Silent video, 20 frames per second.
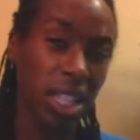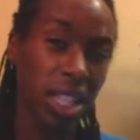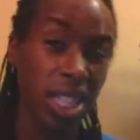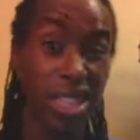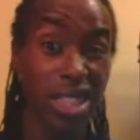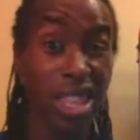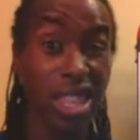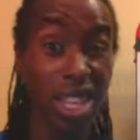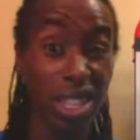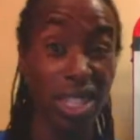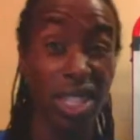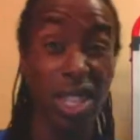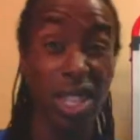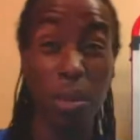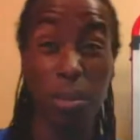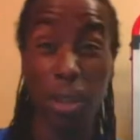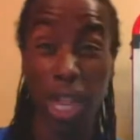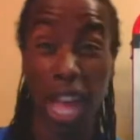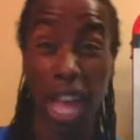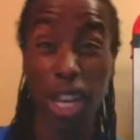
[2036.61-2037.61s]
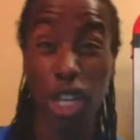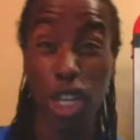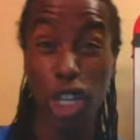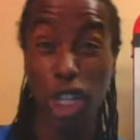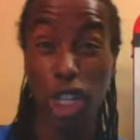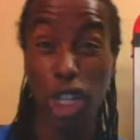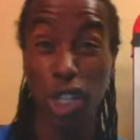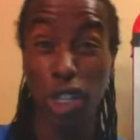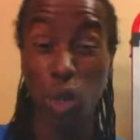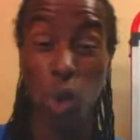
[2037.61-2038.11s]
that some
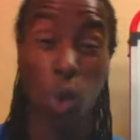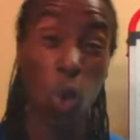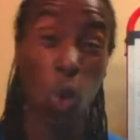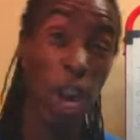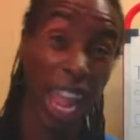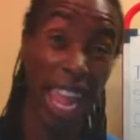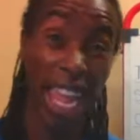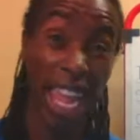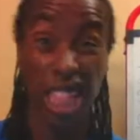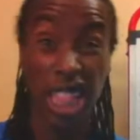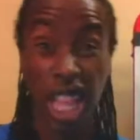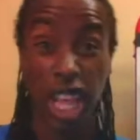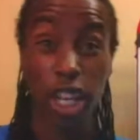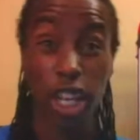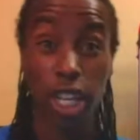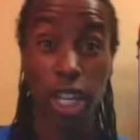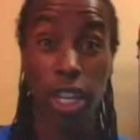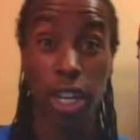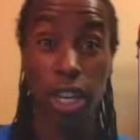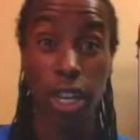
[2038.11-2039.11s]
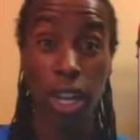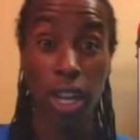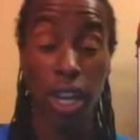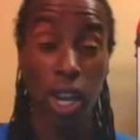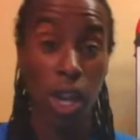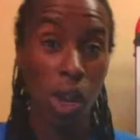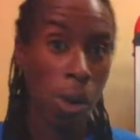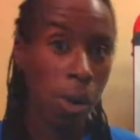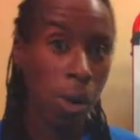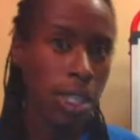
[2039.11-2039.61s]
letters or a letter
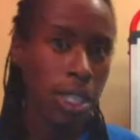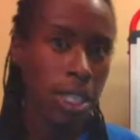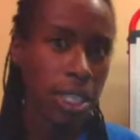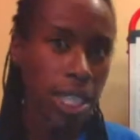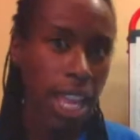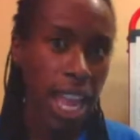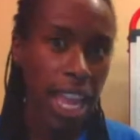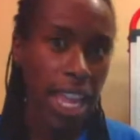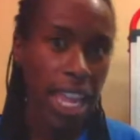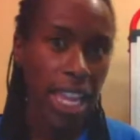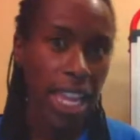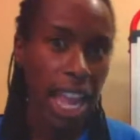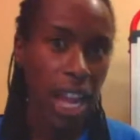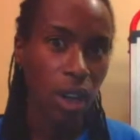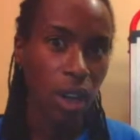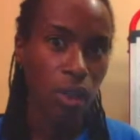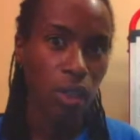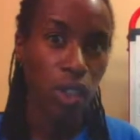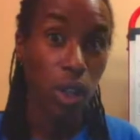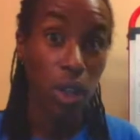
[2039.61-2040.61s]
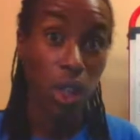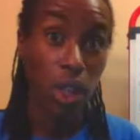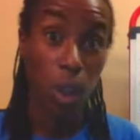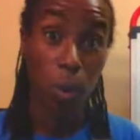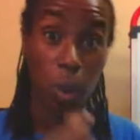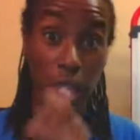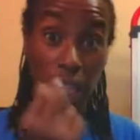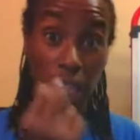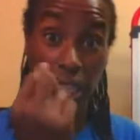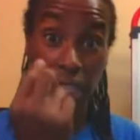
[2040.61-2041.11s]
was taken out so that
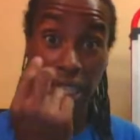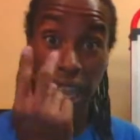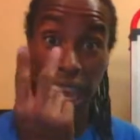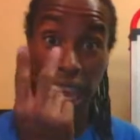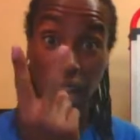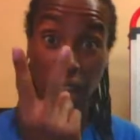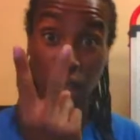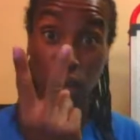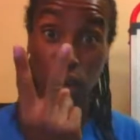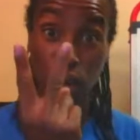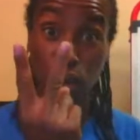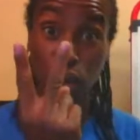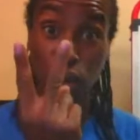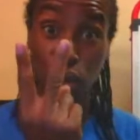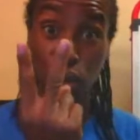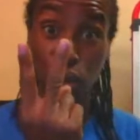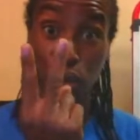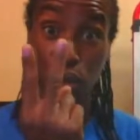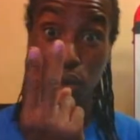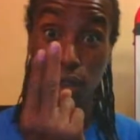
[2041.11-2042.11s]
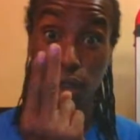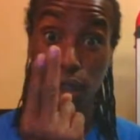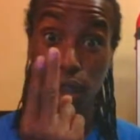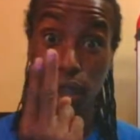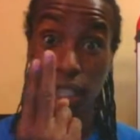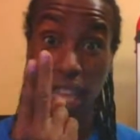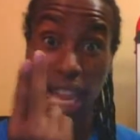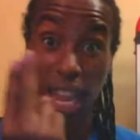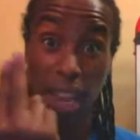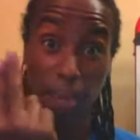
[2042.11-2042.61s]
we could take those 2 words
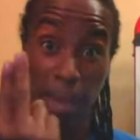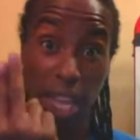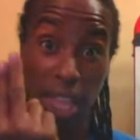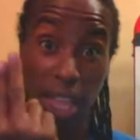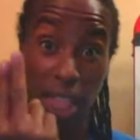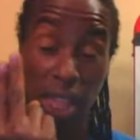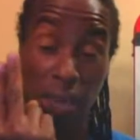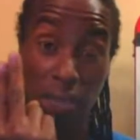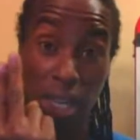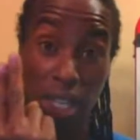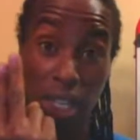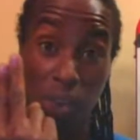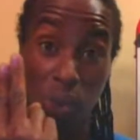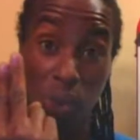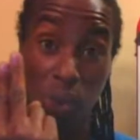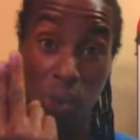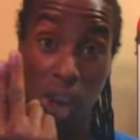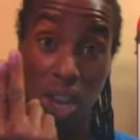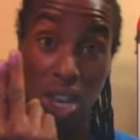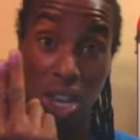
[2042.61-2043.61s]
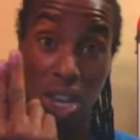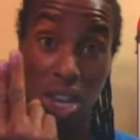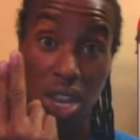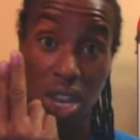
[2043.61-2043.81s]
and make them into 1?